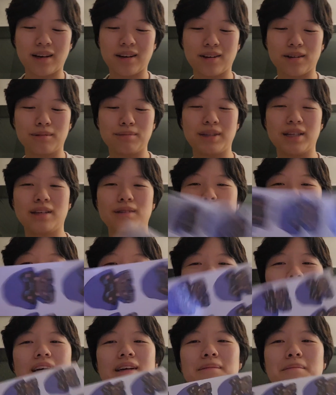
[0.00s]
I'll be able
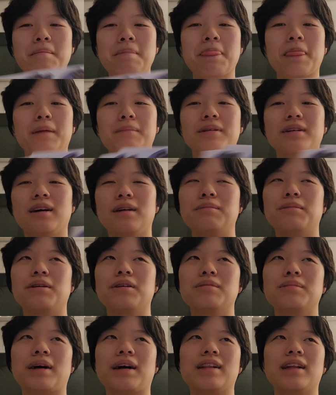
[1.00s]
to like put out
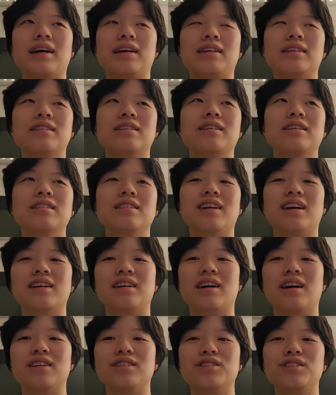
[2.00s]
more of my
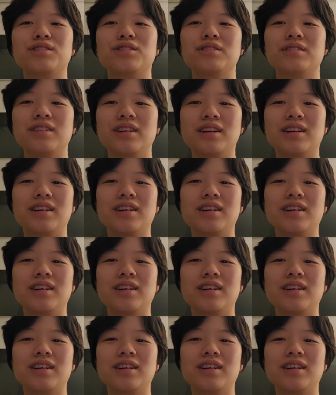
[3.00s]
like other